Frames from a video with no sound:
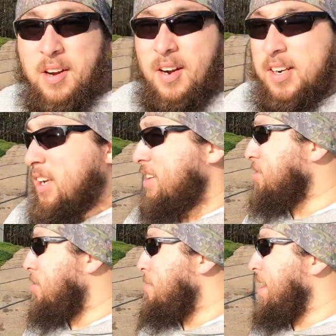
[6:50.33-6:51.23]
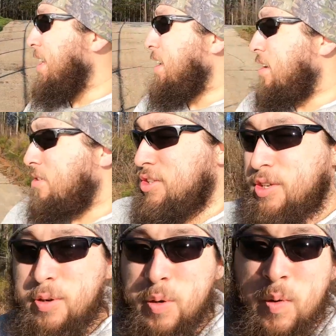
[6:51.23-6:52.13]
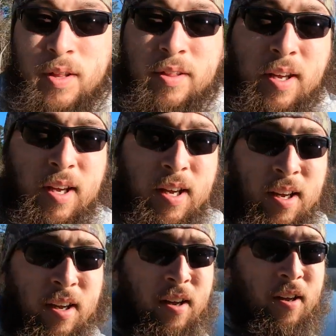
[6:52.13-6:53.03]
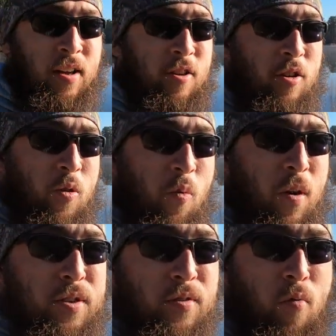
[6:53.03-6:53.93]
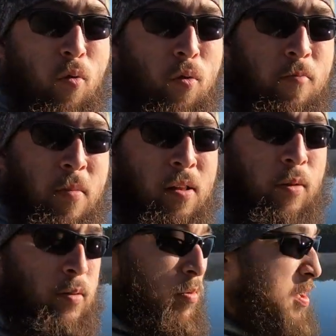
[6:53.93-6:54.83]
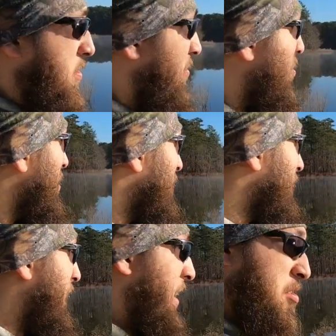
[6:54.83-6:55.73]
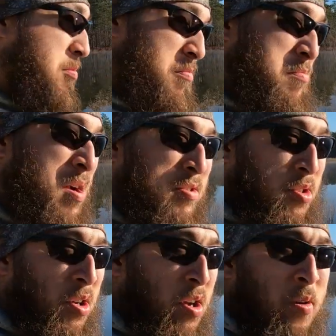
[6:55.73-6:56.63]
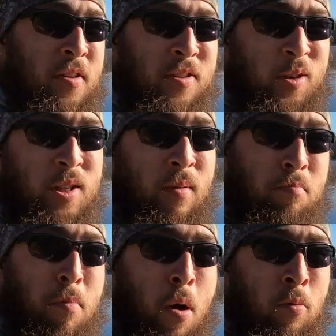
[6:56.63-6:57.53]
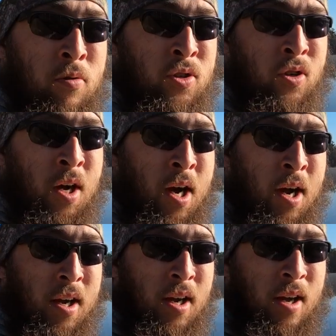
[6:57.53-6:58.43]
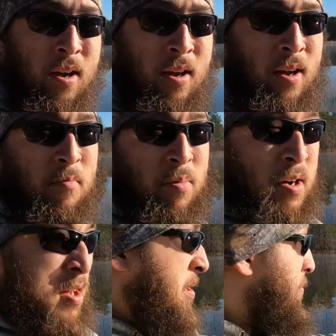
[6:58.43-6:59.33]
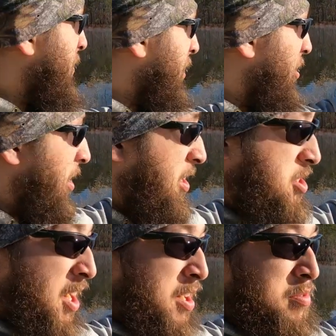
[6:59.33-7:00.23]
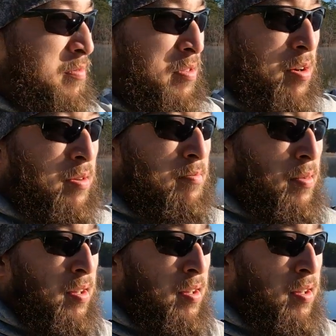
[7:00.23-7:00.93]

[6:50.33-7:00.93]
All right, guys, so we made it here to the reservoir, my local reservoir. Now, months ago, this used to be bone dry, but nothing but the creek channel flowing.